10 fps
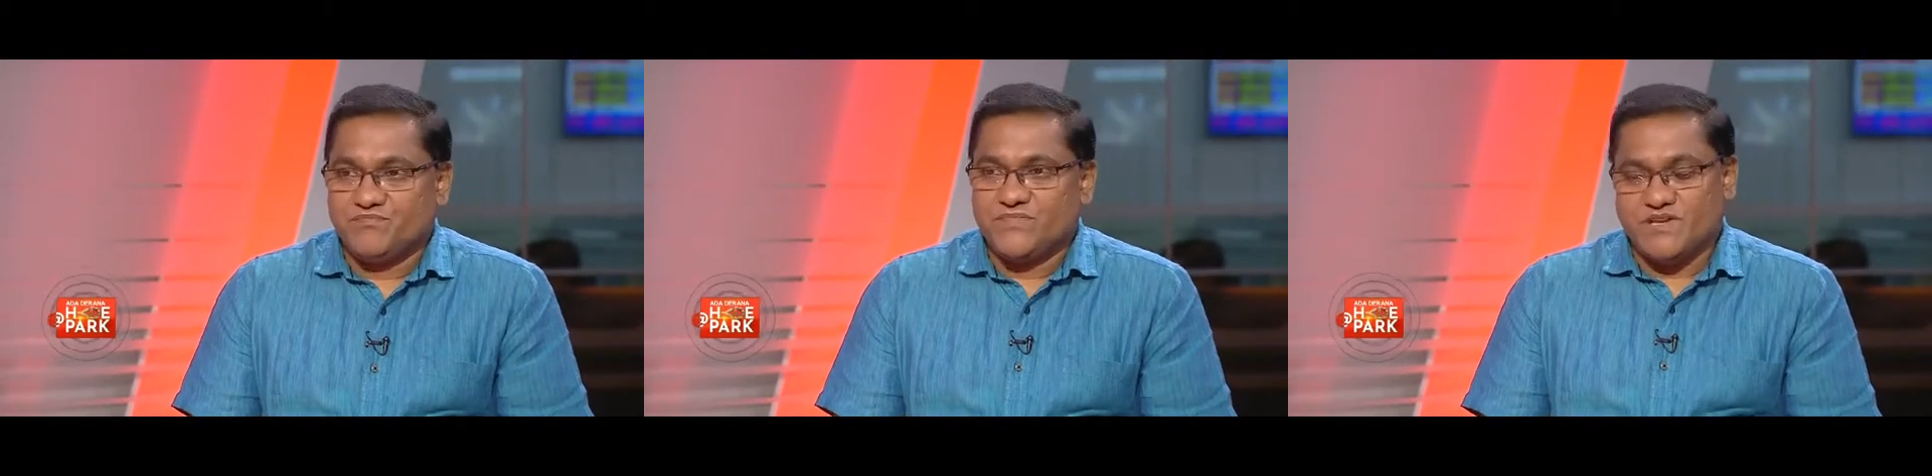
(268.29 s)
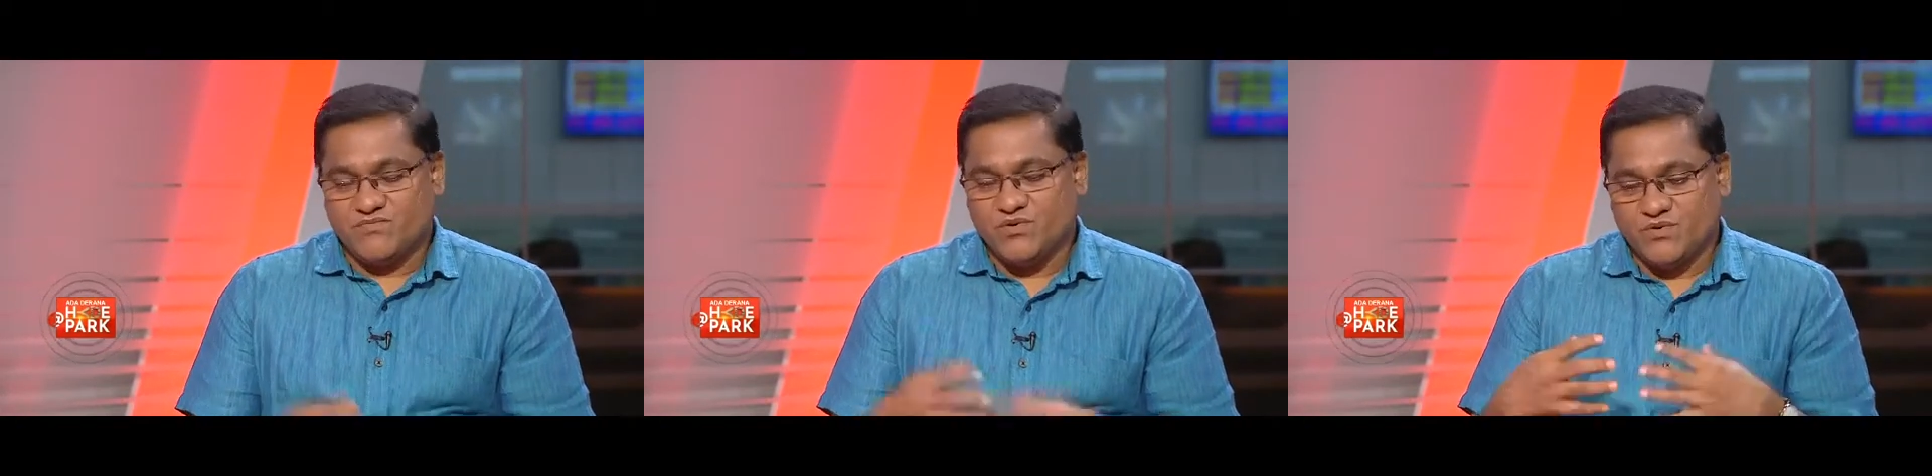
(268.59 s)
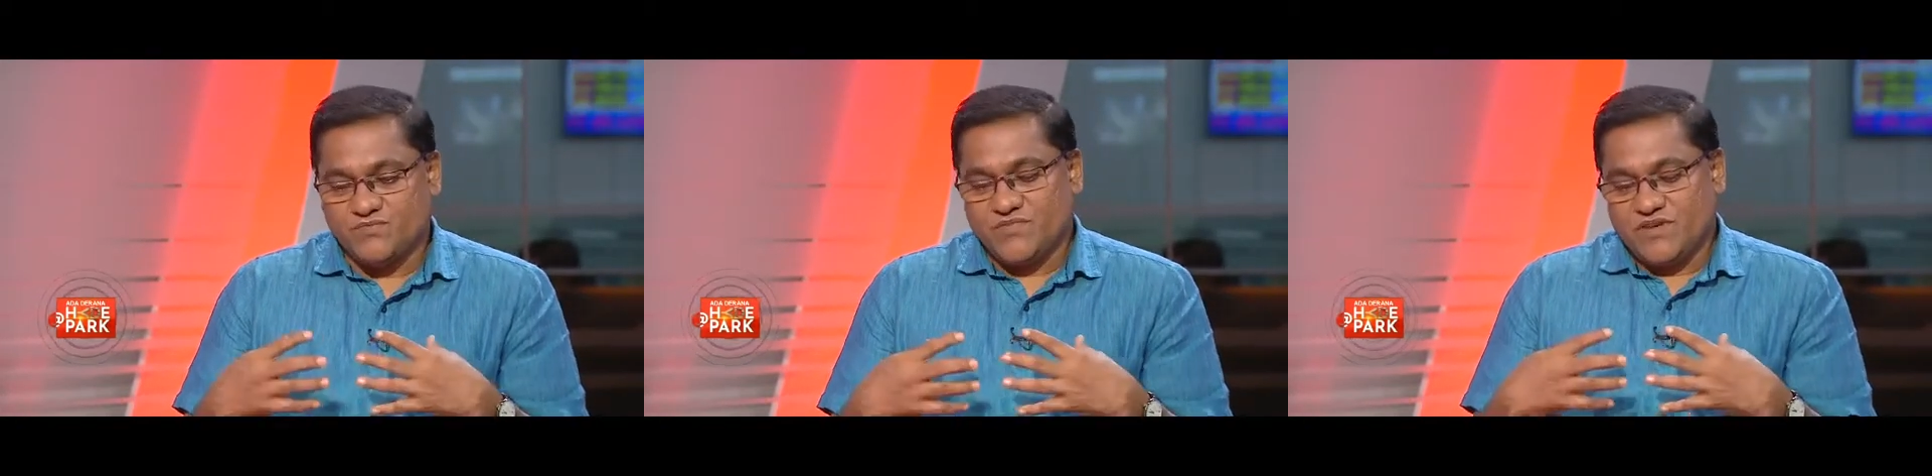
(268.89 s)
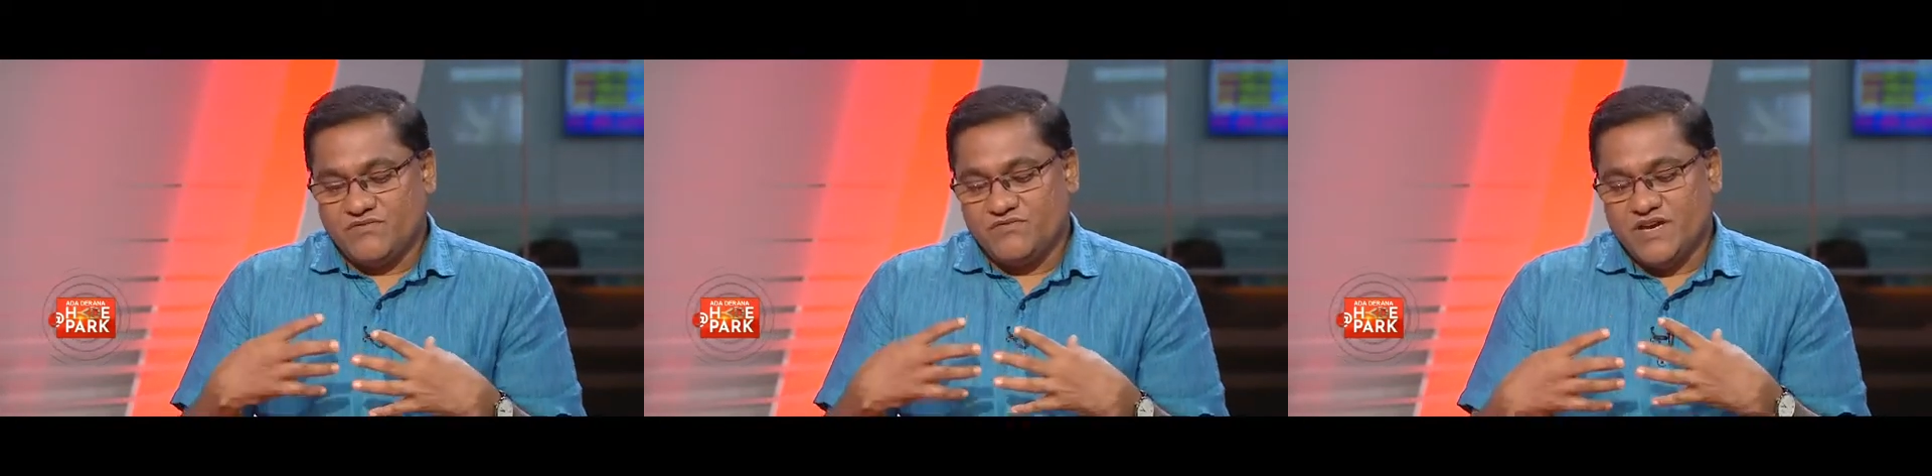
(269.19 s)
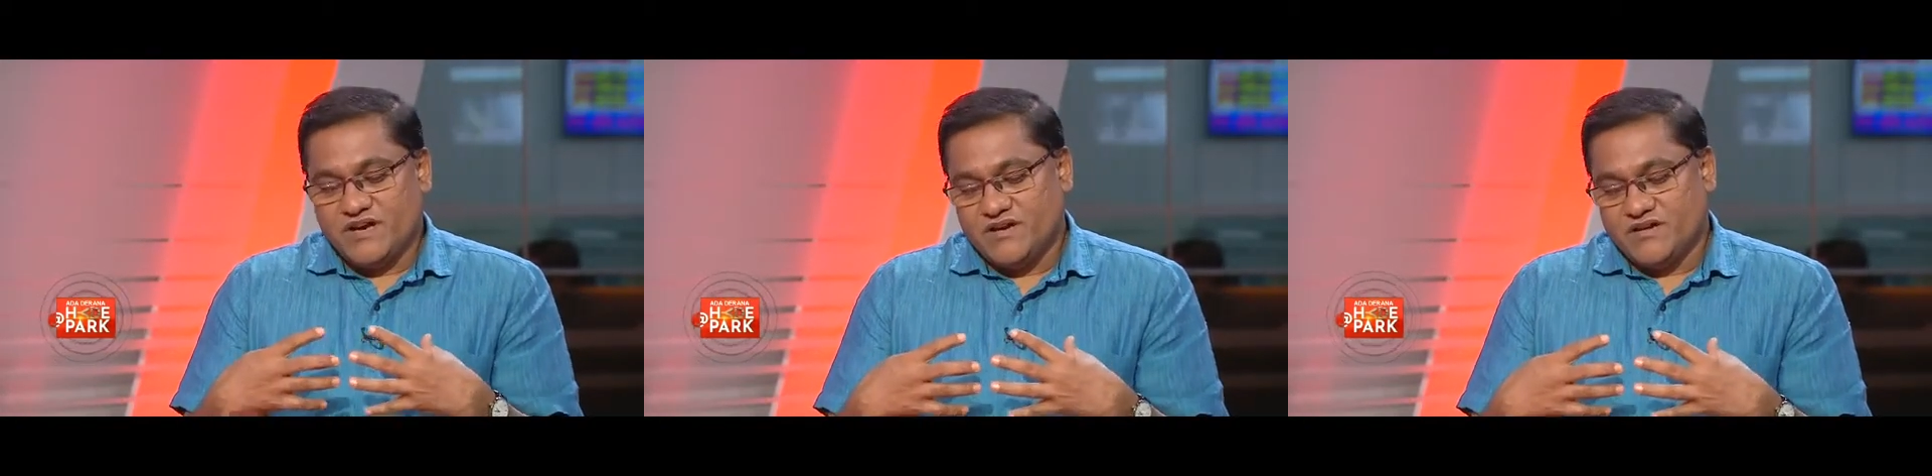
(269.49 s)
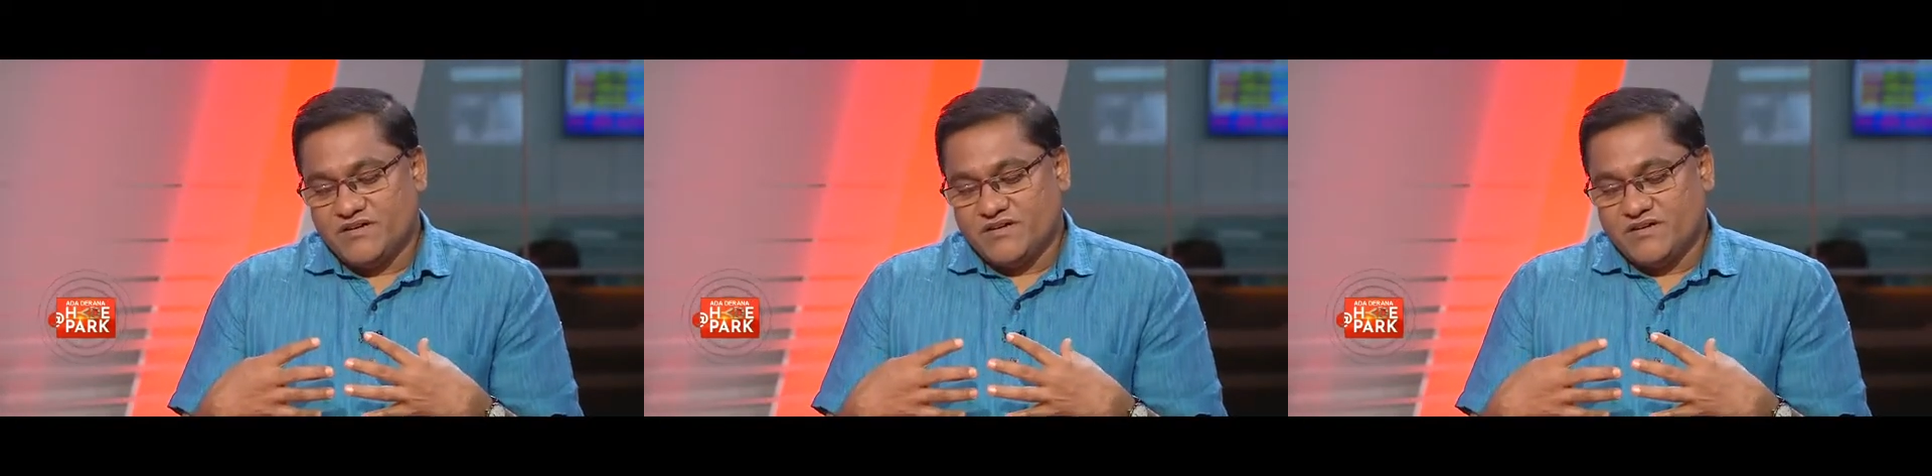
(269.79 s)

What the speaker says: Therefore, we are